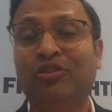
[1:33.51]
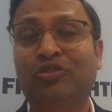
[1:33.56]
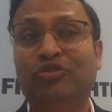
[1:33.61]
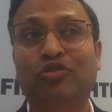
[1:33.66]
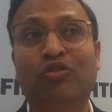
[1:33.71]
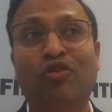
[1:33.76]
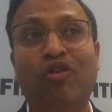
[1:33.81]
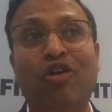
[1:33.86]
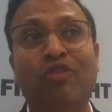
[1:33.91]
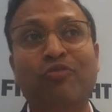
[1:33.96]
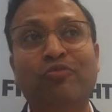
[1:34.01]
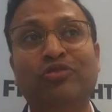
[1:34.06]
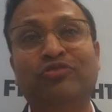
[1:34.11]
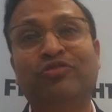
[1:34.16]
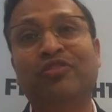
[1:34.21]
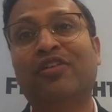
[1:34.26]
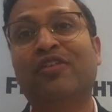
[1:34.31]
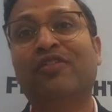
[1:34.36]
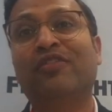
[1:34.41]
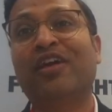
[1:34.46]
So almost
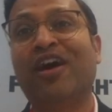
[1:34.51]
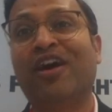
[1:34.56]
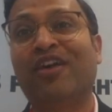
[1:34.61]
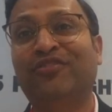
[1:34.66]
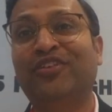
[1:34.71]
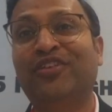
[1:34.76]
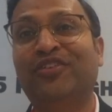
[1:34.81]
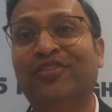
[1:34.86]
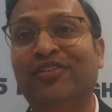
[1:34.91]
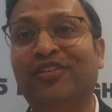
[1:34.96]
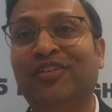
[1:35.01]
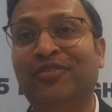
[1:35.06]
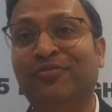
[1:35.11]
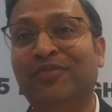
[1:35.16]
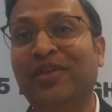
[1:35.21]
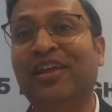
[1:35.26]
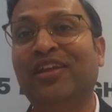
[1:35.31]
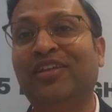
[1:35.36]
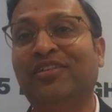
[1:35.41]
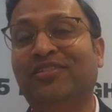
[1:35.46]
we covered half the world
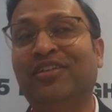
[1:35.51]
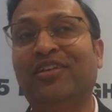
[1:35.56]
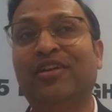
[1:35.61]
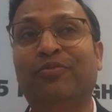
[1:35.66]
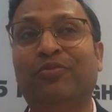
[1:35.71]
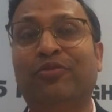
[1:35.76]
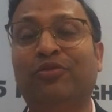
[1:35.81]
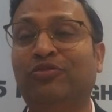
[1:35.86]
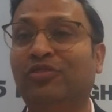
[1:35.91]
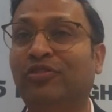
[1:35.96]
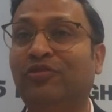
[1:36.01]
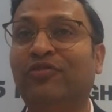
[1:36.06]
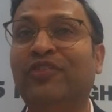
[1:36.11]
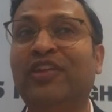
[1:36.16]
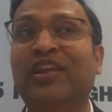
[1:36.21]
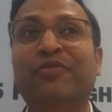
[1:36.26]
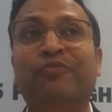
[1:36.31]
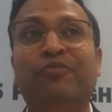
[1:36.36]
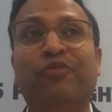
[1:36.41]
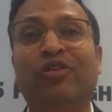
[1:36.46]
being in Singapore. So it was
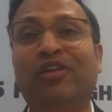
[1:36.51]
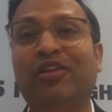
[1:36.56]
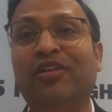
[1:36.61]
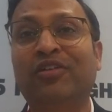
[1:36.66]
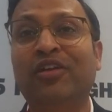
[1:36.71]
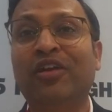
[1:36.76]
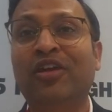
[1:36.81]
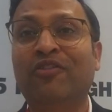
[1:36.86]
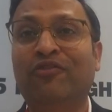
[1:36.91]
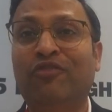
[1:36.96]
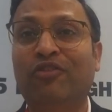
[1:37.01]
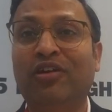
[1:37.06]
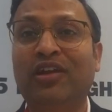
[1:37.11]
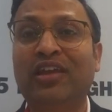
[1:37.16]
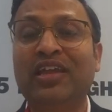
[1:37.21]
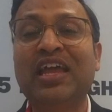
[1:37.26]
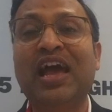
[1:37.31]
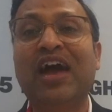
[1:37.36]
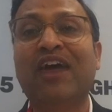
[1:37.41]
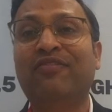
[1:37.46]
very important for
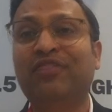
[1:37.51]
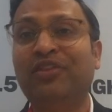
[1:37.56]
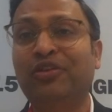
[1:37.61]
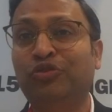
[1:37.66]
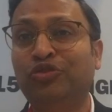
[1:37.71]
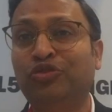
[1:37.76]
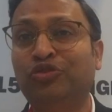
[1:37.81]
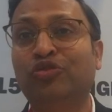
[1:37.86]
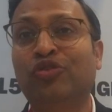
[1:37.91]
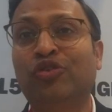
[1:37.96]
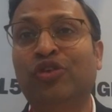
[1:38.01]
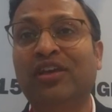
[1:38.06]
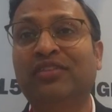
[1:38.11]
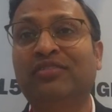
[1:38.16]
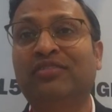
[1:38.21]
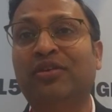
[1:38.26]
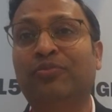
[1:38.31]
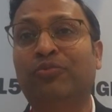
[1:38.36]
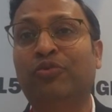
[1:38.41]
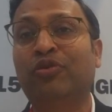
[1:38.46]
DHavilland to
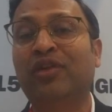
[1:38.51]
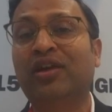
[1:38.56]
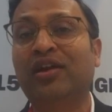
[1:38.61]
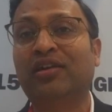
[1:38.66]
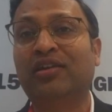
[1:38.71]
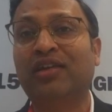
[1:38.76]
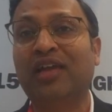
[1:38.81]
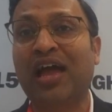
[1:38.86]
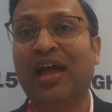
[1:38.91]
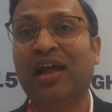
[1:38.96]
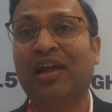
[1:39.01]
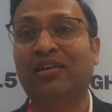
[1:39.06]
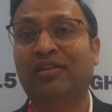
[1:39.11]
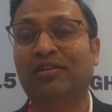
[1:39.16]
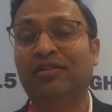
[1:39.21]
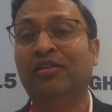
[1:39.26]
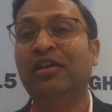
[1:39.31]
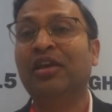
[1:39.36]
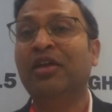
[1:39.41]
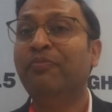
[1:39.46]
showcase their product
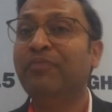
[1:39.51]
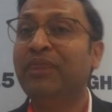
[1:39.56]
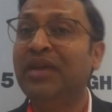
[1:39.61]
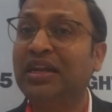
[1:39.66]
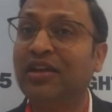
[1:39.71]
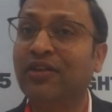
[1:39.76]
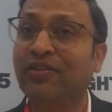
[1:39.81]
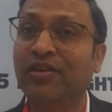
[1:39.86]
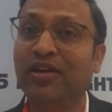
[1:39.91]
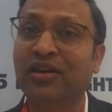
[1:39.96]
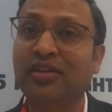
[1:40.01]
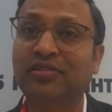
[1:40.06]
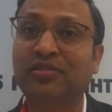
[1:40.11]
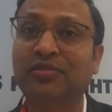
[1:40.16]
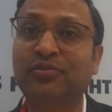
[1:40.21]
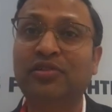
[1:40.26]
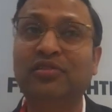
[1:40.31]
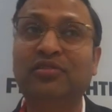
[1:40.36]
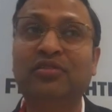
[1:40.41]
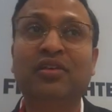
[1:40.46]
and meet our
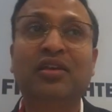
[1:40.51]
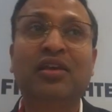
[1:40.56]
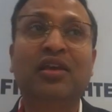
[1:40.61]
customers.